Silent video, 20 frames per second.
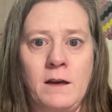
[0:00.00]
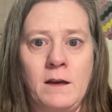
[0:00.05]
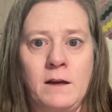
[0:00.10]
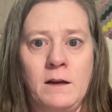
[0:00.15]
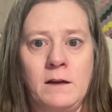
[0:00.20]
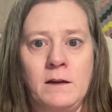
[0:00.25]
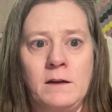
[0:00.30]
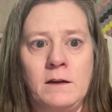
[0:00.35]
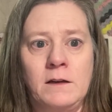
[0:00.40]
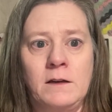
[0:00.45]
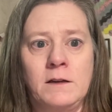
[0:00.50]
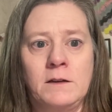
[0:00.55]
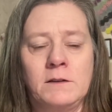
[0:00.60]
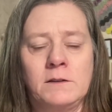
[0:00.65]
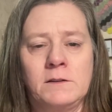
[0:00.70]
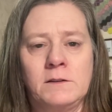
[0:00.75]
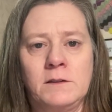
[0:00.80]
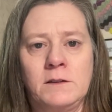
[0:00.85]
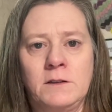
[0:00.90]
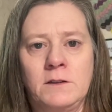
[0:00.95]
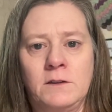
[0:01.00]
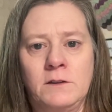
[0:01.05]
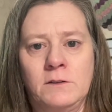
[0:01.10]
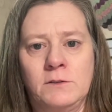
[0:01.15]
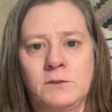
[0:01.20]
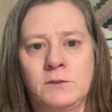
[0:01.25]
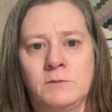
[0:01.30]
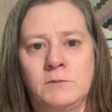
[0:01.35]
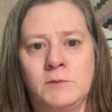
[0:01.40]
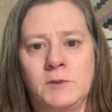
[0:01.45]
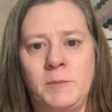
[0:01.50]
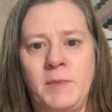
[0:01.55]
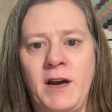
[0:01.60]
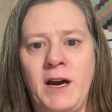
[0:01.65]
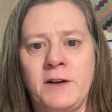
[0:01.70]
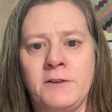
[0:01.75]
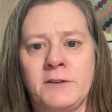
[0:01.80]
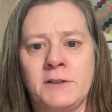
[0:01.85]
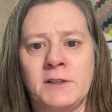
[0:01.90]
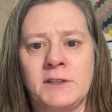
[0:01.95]
And the
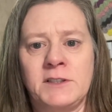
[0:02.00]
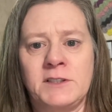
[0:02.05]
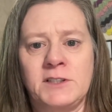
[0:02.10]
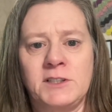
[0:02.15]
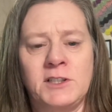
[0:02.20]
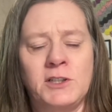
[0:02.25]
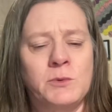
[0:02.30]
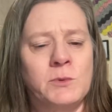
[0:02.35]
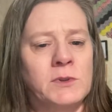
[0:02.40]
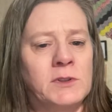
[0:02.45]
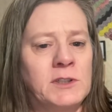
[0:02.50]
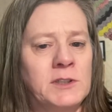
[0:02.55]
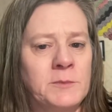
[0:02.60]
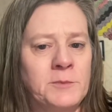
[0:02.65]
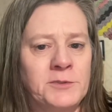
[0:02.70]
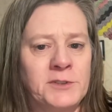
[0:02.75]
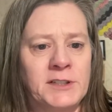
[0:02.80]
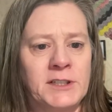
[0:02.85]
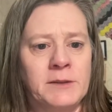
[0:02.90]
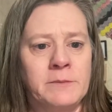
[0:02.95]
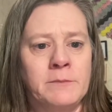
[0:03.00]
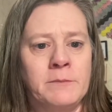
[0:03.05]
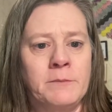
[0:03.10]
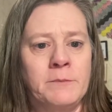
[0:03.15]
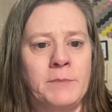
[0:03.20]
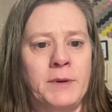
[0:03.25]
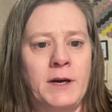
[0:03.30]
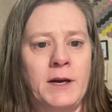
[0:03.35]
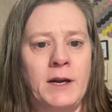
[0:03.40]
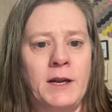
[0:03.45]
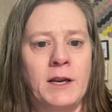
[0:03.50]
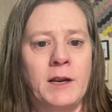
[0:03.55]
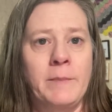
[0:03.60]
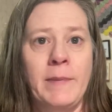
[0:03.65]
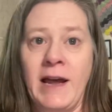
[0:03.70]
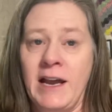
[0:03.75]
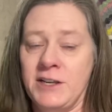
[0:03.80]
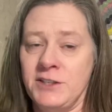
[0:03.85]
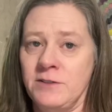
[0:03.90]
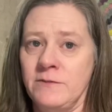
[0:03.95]
pattern is Equilibrium by A
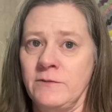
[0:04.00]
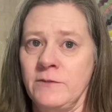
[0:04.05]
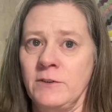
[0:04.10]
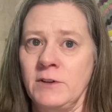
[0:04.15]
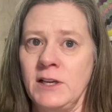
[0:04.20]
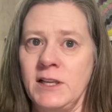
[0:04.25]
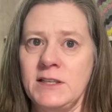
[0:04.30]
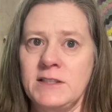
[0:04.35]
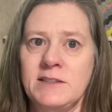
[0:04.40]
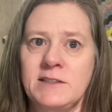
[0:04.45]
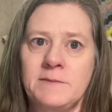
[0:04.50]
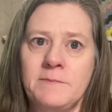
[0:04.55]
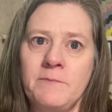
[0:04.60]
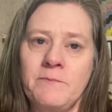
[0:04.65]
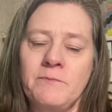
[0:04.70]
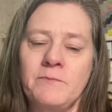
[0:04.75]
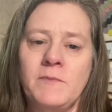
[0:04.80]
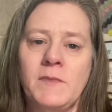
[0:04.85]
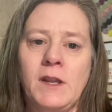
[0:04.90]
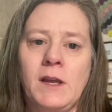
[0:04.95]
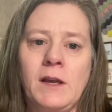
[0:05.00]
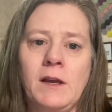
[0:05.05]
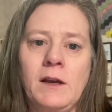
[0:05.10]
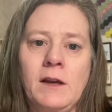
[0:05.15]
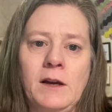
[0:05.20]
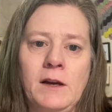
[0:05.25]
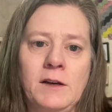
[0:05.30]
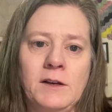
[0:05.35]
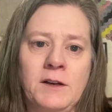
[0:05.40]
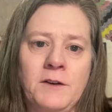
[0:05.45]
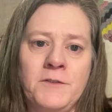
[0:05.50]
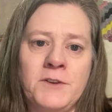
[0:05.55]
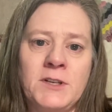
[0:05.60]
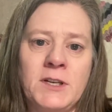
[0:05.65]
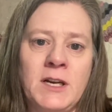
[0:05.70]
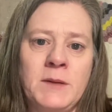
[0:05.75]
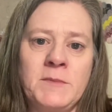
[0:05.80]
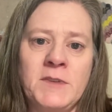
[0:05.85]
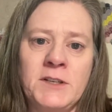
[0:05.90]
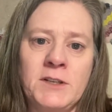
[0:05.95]
Passion for Lace. And every
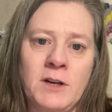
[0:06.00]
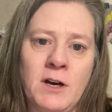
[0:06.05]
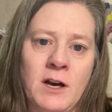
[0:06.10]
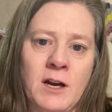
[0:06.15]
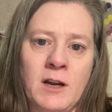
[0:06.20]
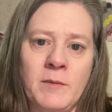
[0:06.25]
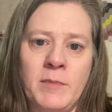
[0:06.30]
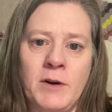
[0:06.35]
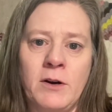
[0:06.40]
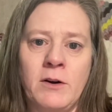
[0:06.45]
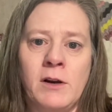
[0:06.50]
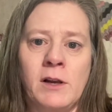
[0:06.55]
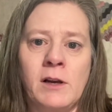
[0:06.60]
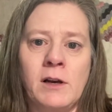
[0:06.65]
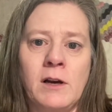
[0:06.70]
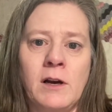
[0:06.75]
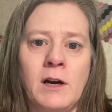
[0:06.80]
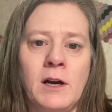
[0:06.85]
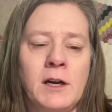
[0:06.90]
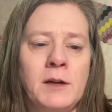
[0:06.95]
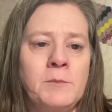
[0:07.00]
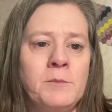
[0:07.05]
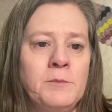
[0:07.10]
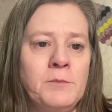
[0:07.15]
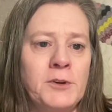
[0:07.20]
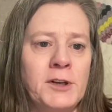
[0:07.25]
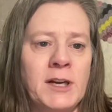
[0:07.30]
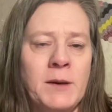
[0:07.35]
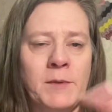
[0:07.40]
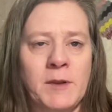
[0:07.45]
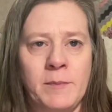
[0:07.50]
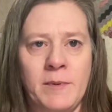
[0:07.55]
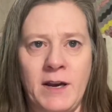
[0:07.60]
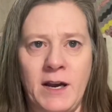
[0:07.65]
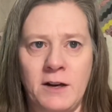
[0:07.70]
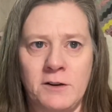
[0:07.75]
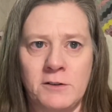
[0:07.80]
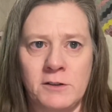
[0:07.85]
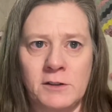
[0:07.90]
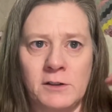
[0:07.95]
time they talk about it, I bring up the
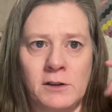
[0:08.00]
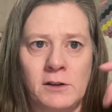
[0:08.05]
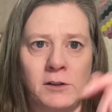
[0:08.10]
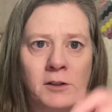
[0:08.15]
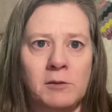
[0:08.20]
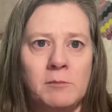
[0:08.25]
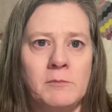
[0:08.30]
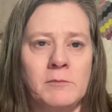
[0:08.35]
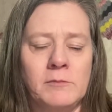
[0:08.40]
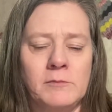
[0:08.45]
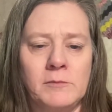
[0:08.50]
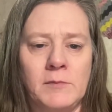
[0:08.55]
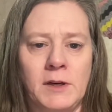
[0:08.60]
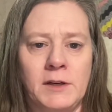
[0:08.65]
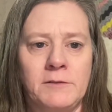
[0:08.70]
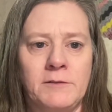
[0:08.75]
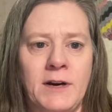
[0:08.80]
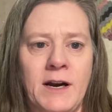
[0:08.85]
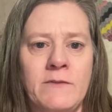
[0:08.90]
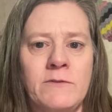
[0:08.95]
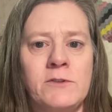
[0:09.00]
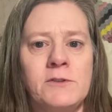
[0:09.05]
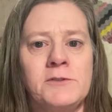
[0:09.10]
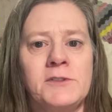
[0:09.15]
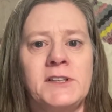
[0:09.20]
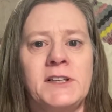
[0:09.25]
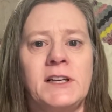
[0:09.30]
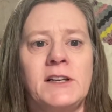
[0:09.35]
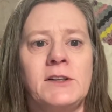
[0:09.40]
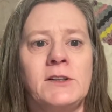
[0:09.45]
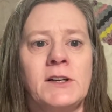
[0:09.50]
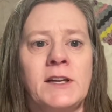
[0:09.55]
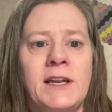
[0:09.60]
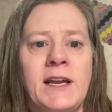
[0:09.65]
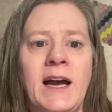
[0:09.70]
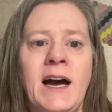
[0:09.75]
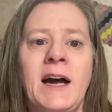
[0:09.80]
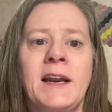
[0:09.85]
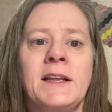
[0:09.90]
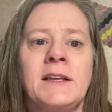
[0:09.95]
pattern on the, my Ravelry and look
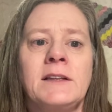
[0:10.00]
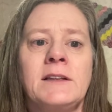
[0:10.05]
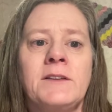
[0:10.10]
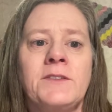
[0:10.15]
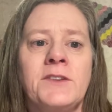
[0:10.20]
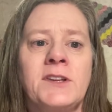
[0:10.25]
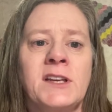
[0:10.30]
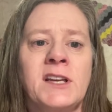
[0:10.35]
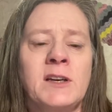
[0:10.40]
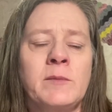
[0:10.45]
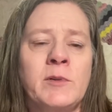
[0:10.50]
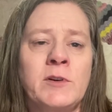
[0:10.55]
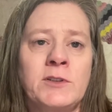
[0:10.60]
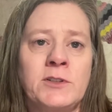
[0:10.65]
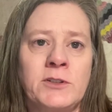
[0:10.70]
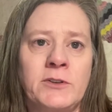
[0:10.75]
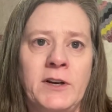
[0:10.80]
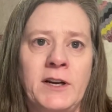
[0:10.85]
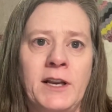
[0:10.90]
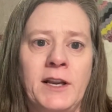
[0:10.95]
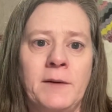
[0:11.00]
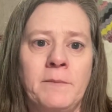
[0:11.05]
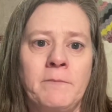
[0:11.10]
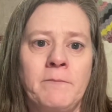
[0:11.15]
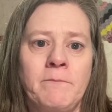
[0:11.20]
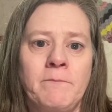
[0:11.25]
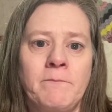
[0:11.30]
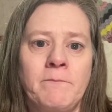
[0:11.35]
at it and think about joining.